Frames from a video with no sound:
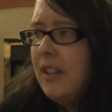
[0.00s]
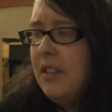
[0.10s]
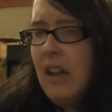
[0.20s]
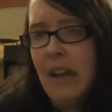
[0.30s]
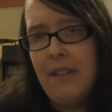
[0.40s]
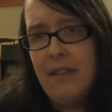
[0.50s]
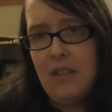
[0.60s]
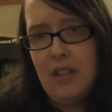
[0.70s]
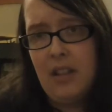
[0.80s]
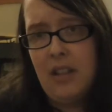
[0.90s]
do have
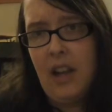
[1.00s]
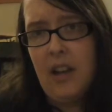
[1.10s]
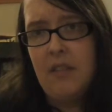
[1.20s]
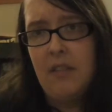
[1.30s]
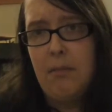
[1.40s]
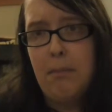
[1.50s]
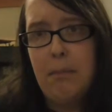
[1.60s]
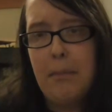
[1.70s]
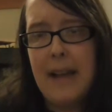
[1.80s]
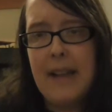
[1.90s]
kind of a
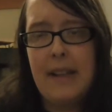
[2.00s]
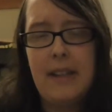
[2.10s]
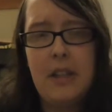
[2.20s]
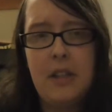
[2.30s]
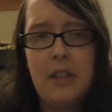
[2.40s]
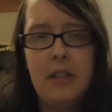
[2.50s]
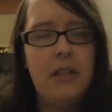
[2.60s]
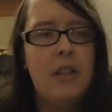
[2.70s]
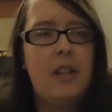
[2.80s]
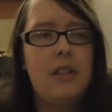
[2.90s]
back issue.